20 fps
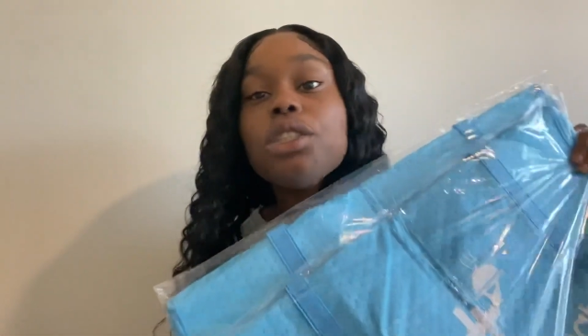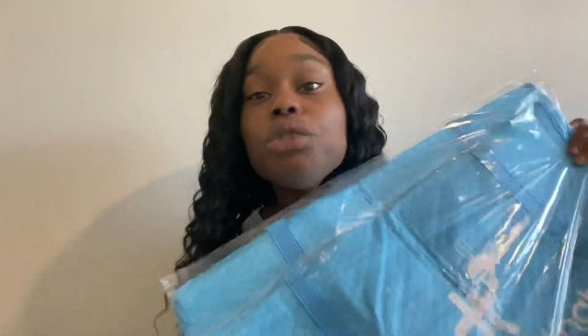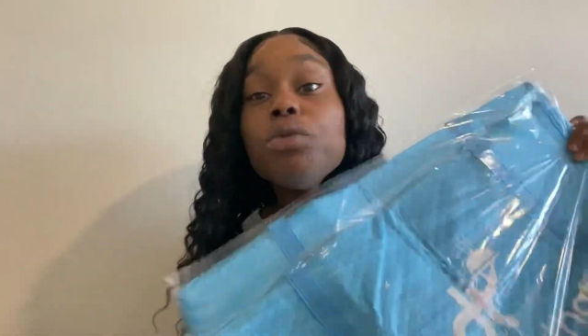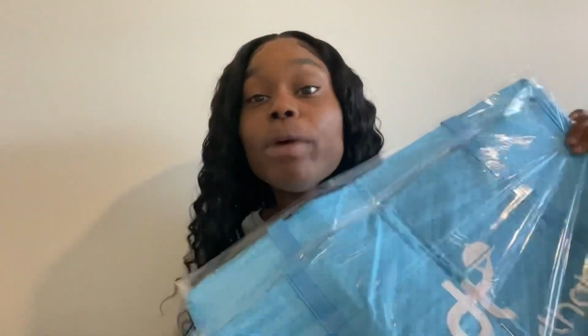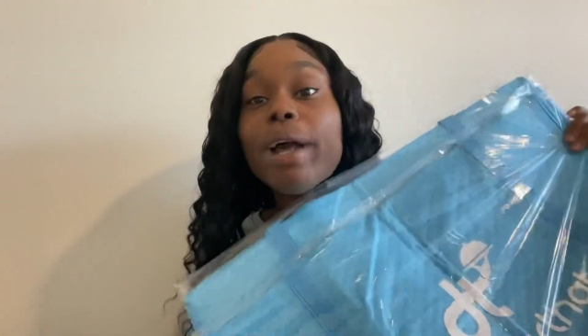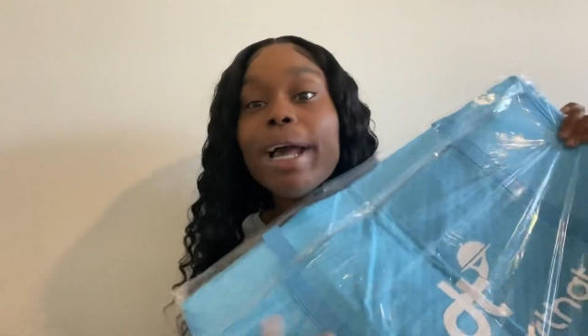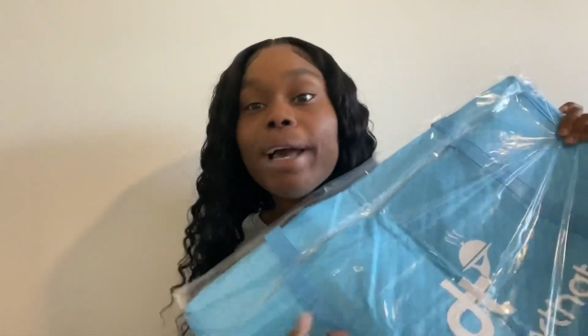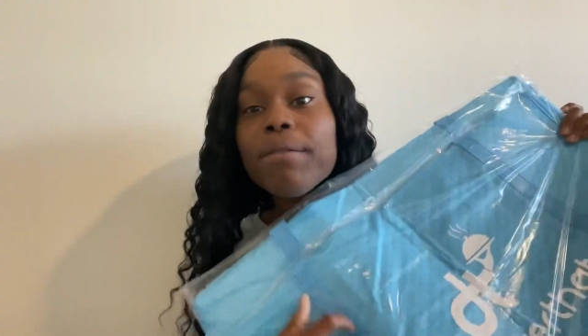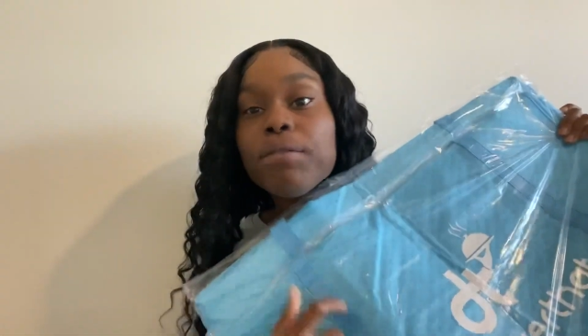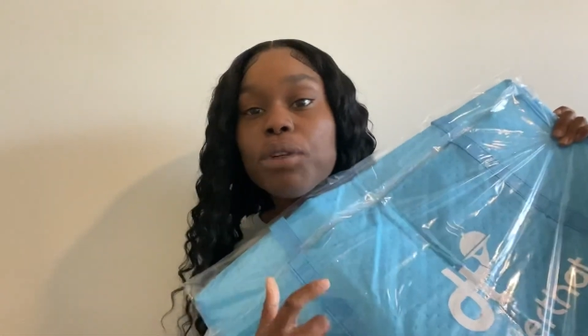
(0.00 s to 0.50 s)
You
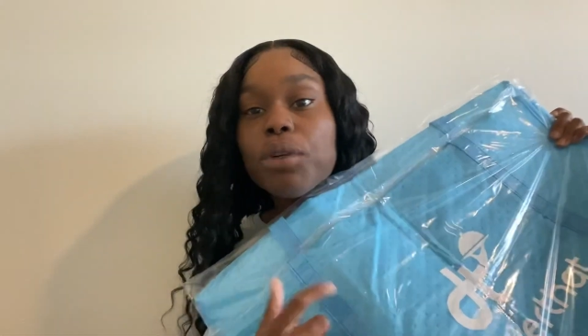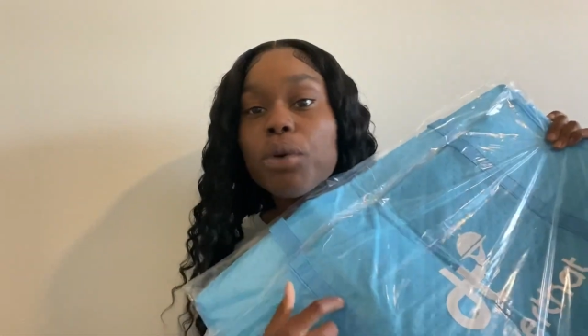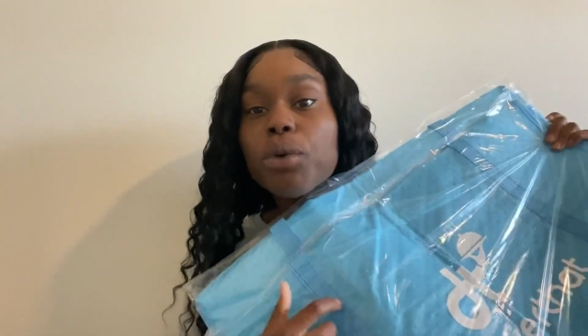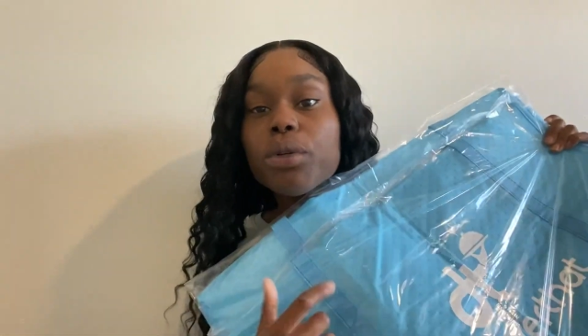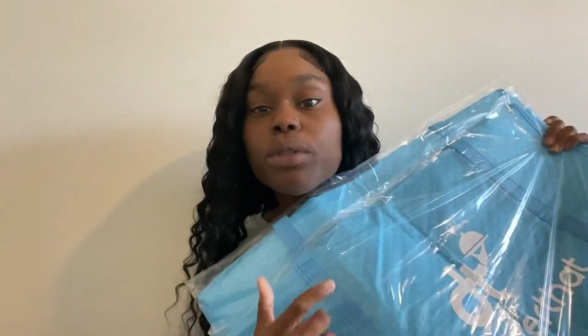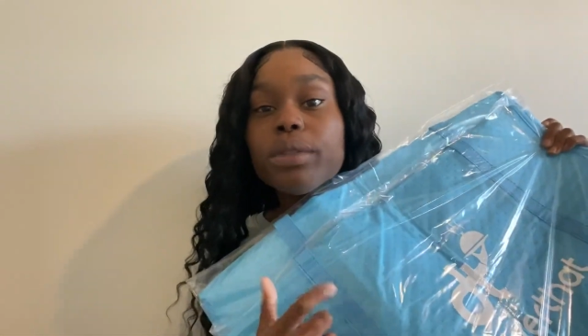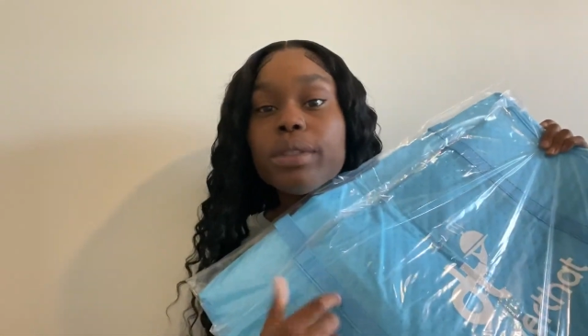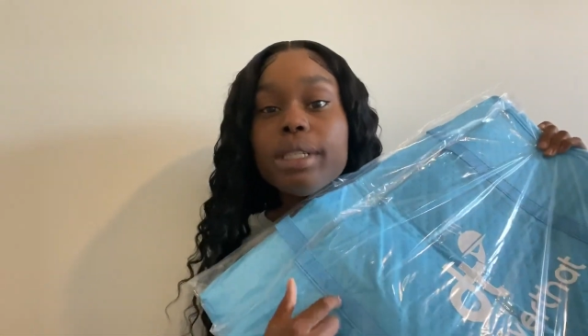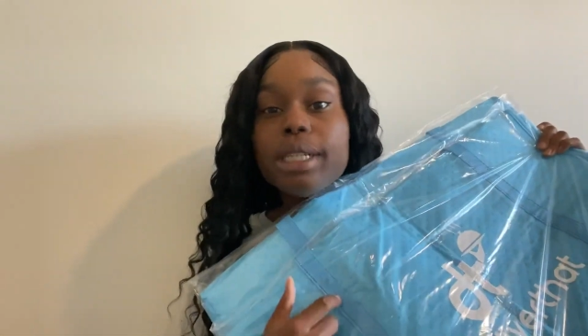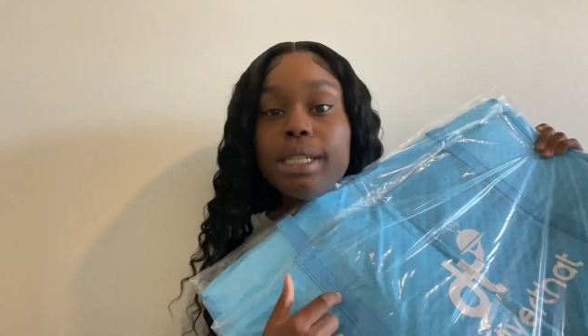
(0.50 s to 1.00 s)
have to
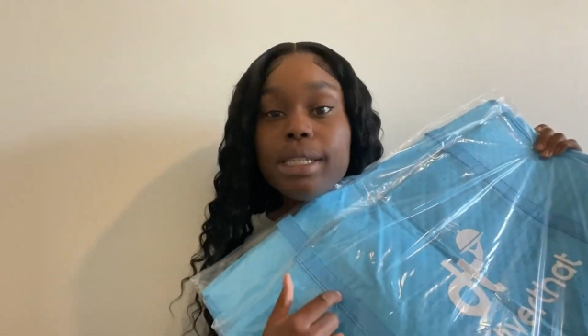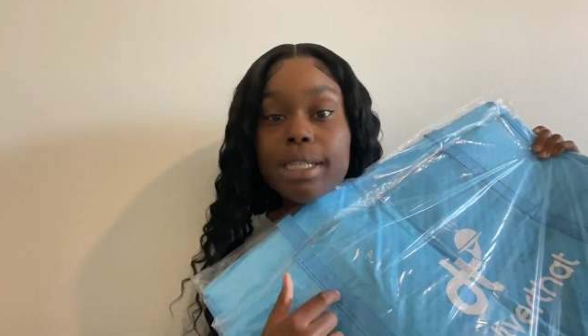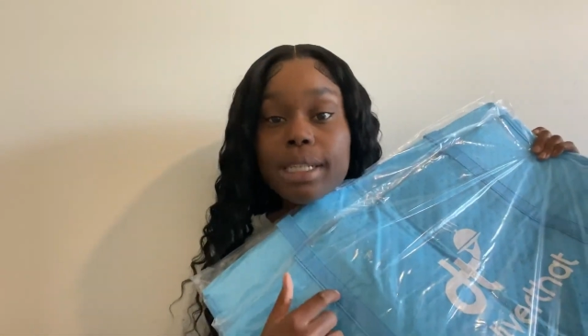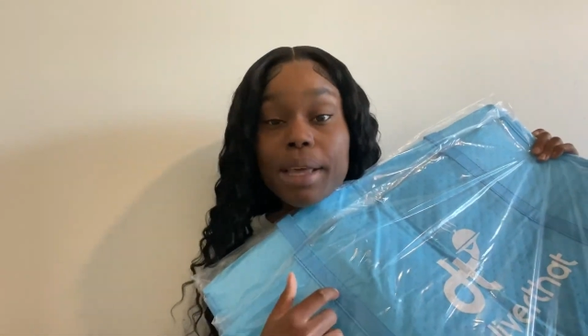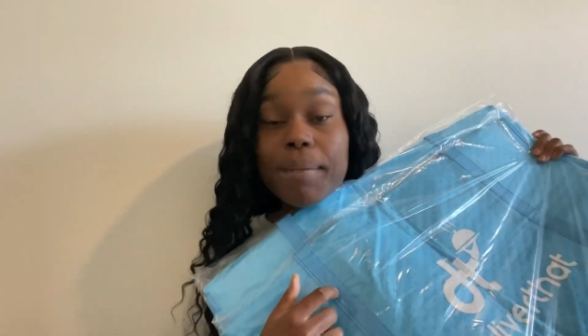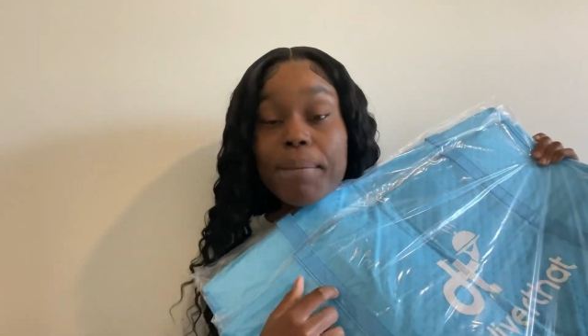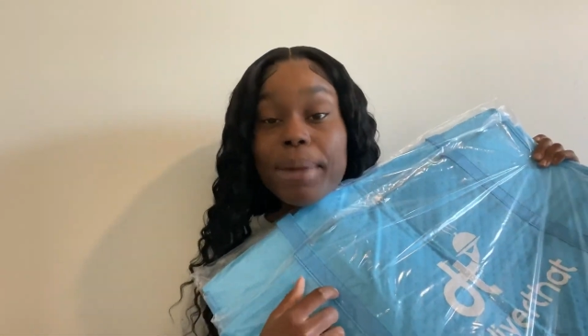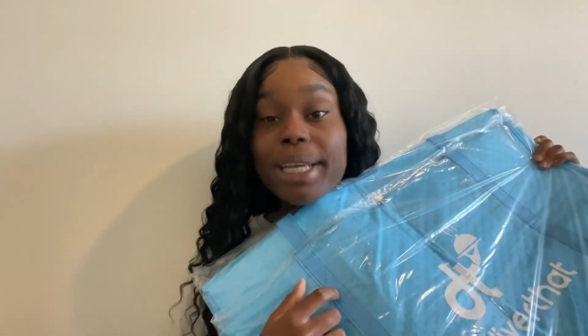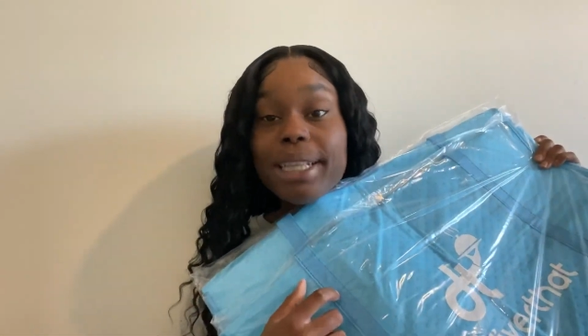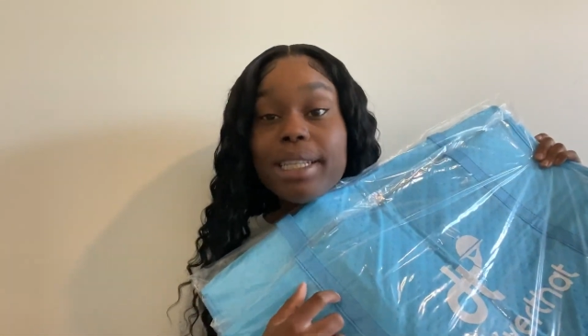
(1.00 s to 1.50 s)
order these.
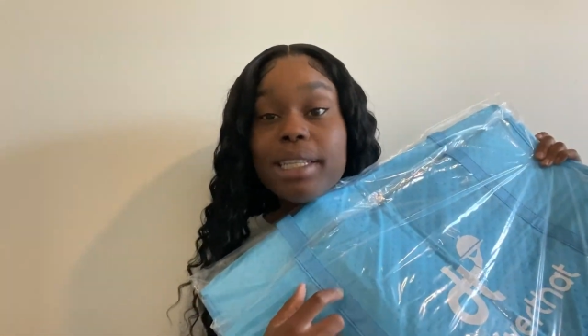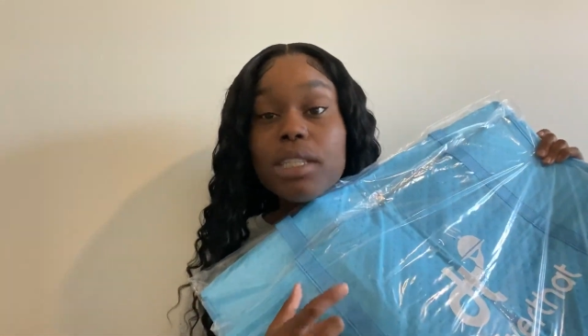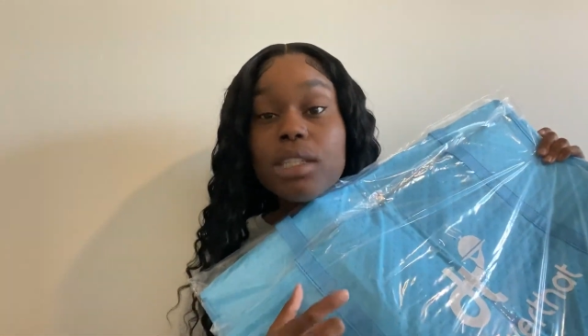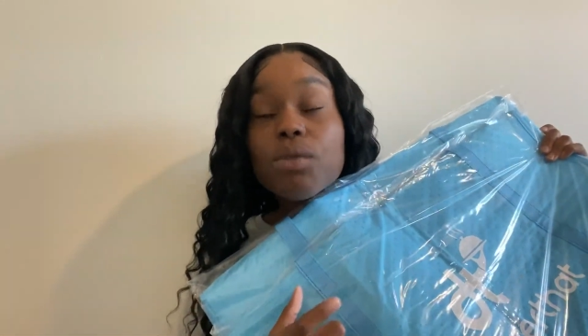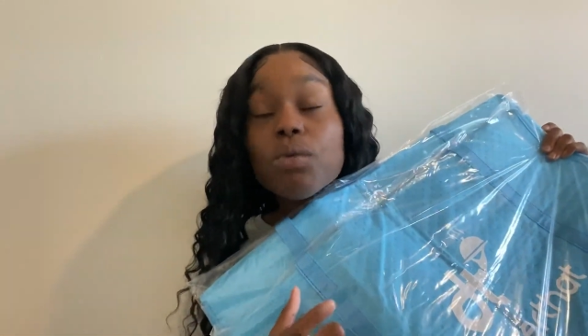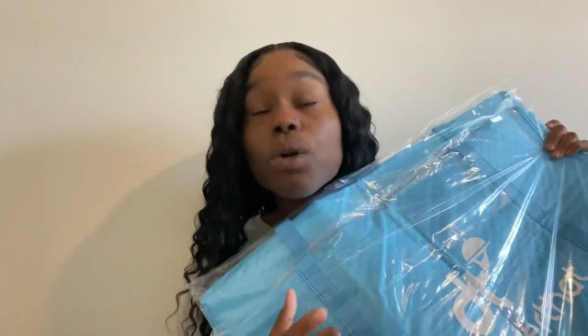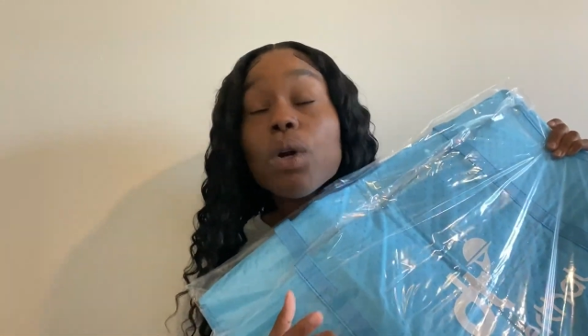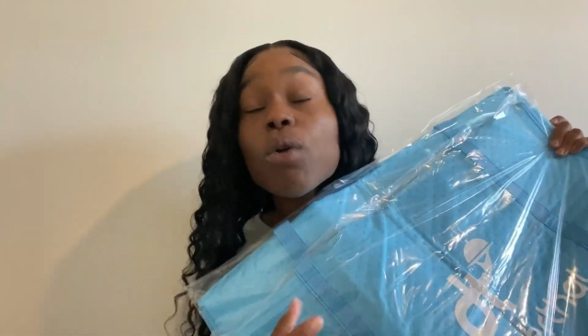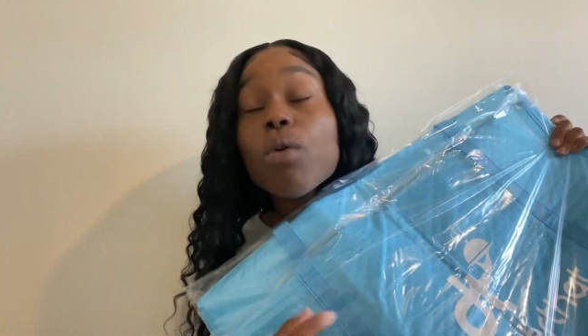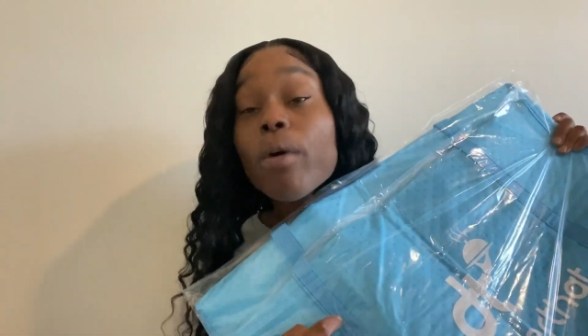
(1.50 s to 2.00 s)
They make this
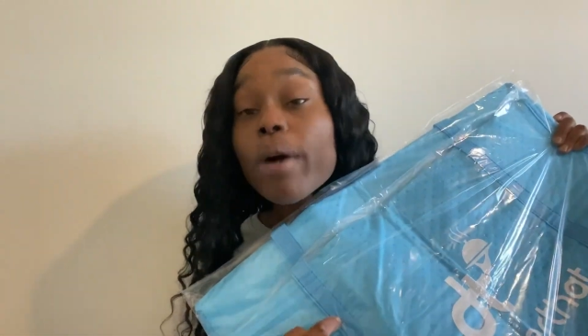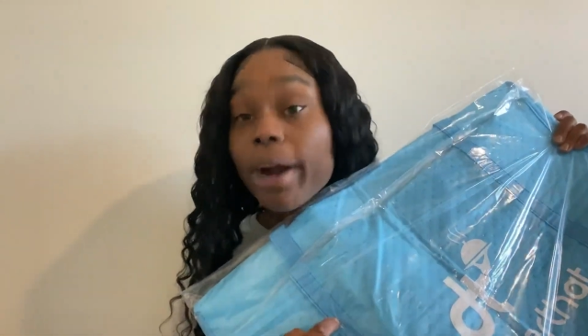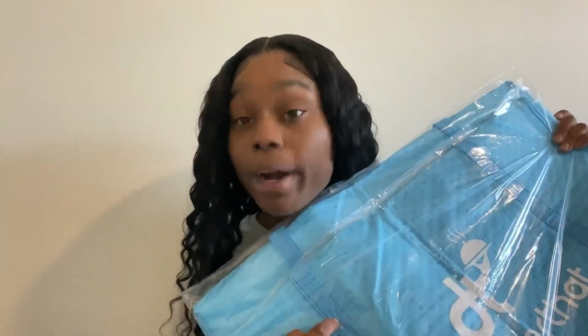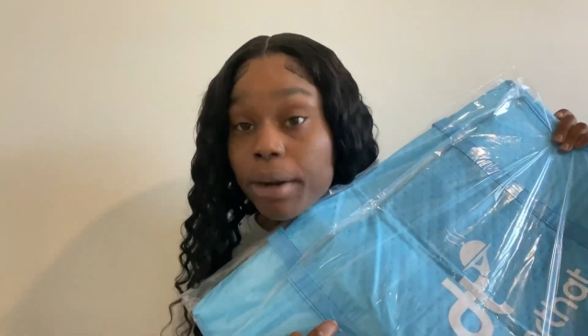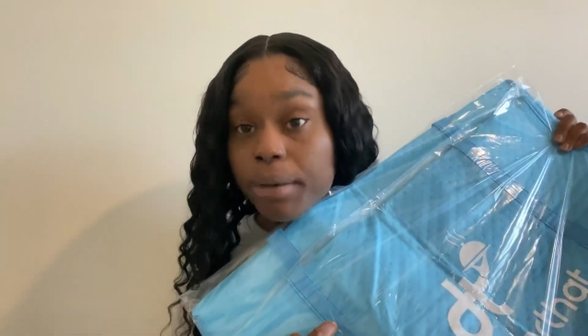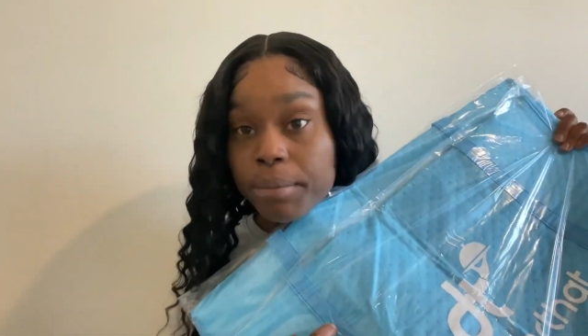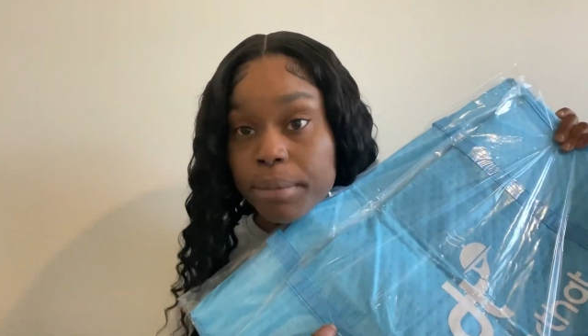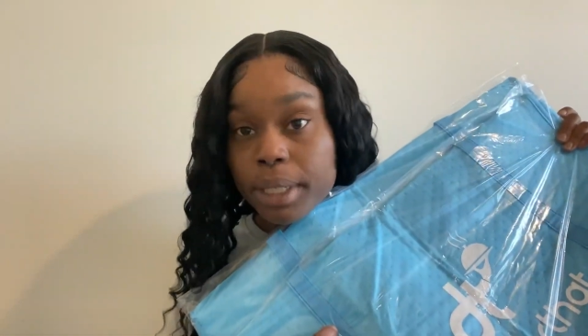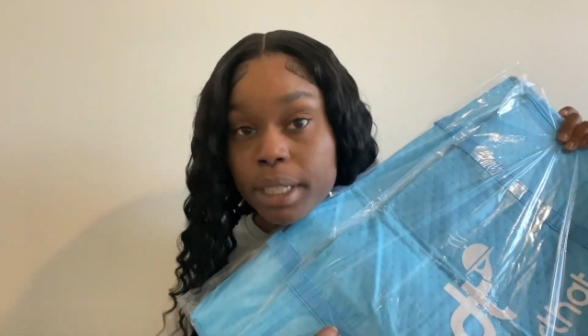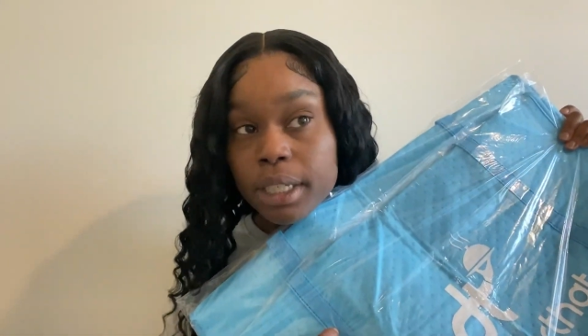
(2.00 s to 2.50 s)
a
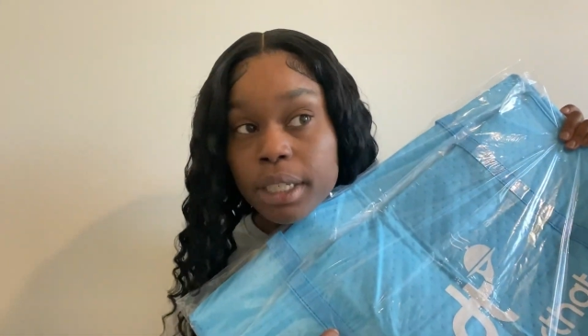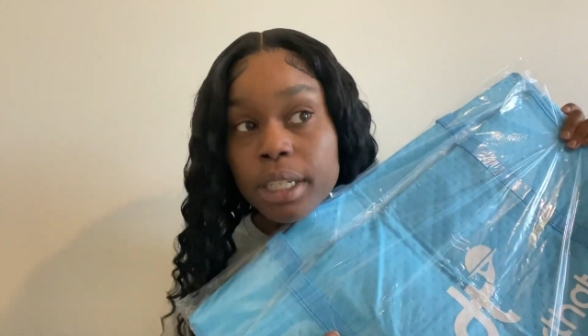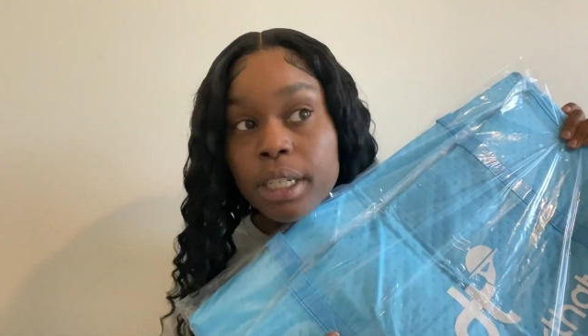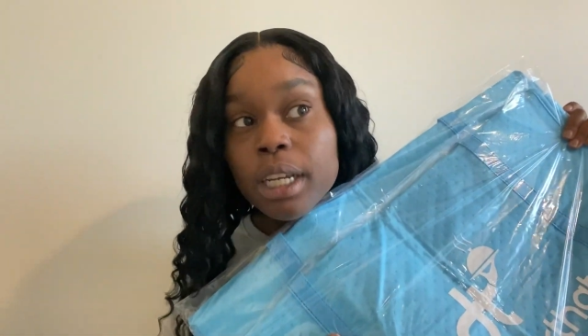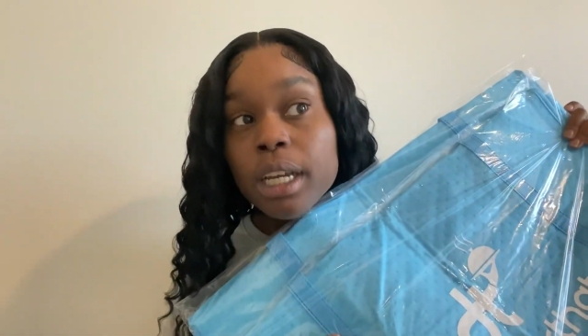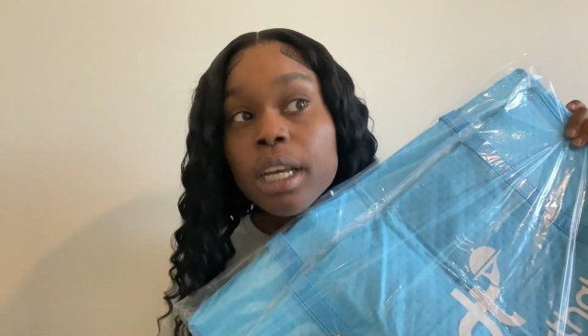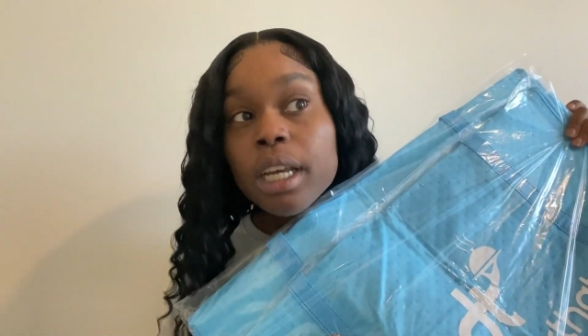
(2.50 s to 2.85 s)
requirement.